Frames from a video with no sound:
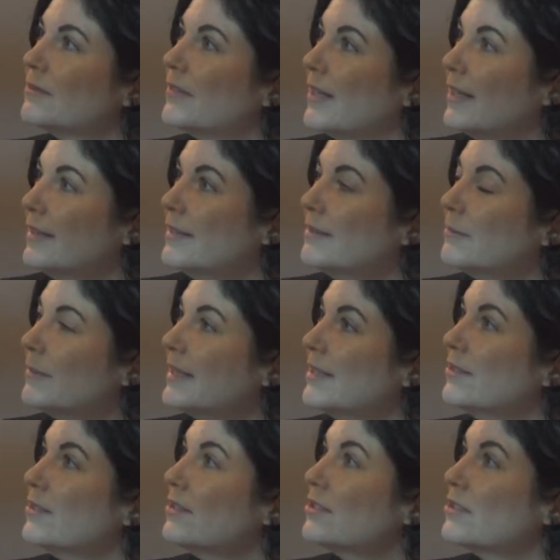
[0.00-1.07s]
are fine. Why
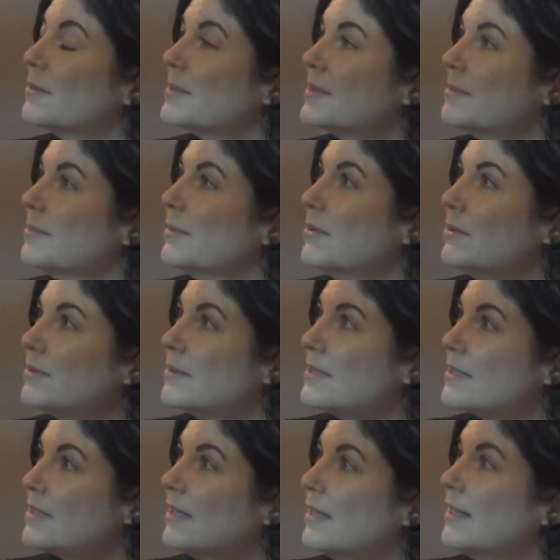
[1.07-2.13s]
don't you chop some
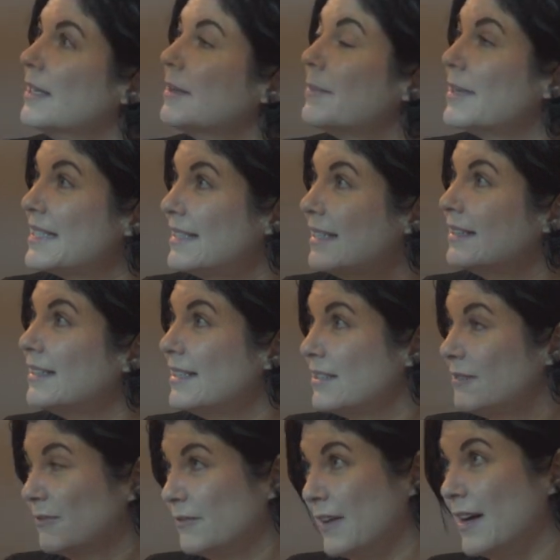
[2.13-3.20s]
boards? My son,
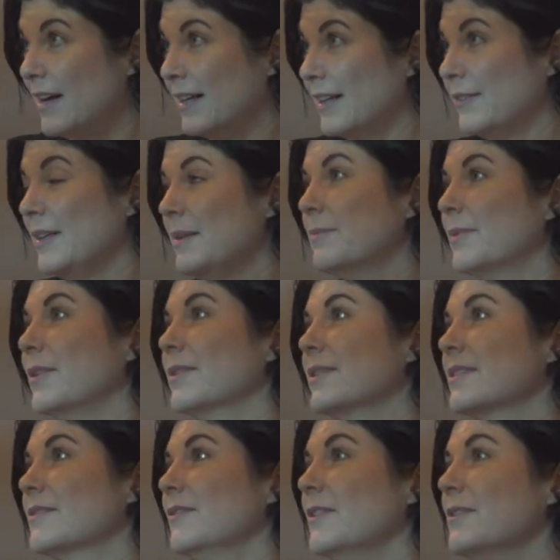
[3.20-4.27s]
he's 5. He broke
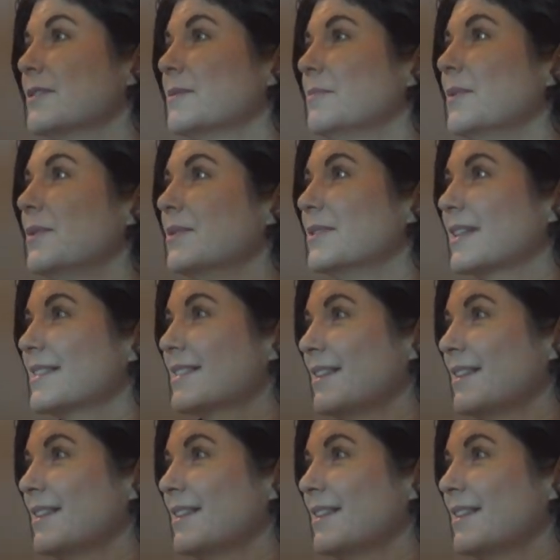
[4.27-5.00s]
his first board